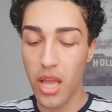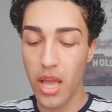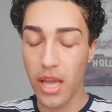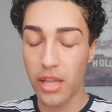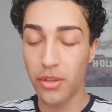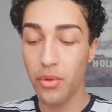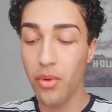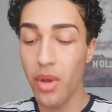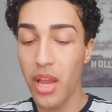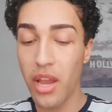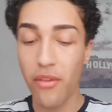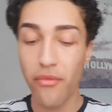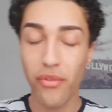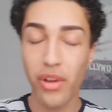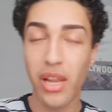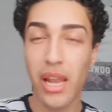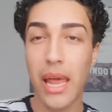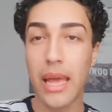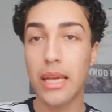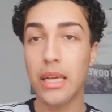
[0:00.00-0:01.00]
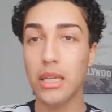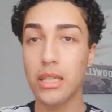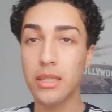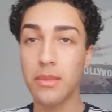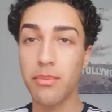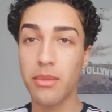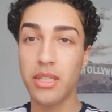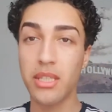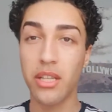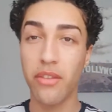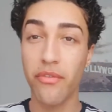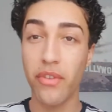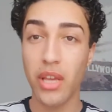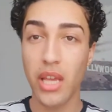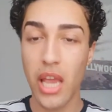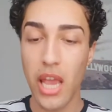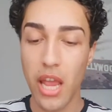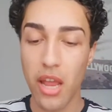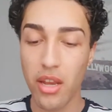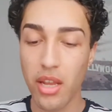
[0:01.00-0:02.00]
I do every like
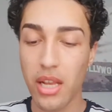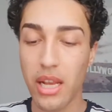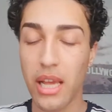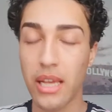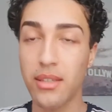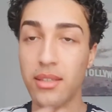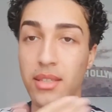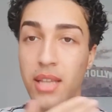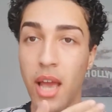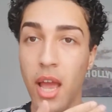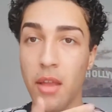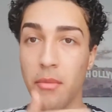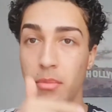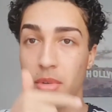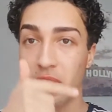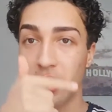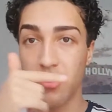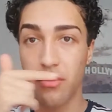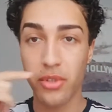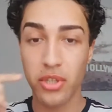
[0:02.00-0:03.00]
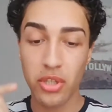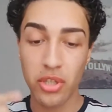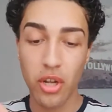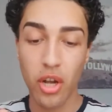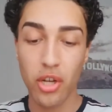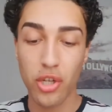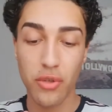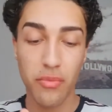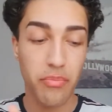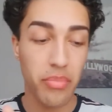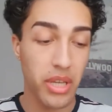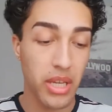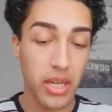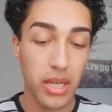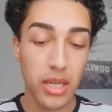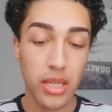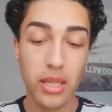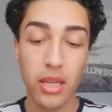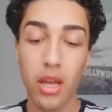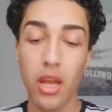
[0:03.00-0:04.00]
specific area like sideburns, moustache,
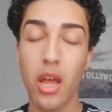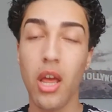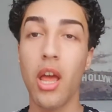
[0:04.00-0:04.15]
beard.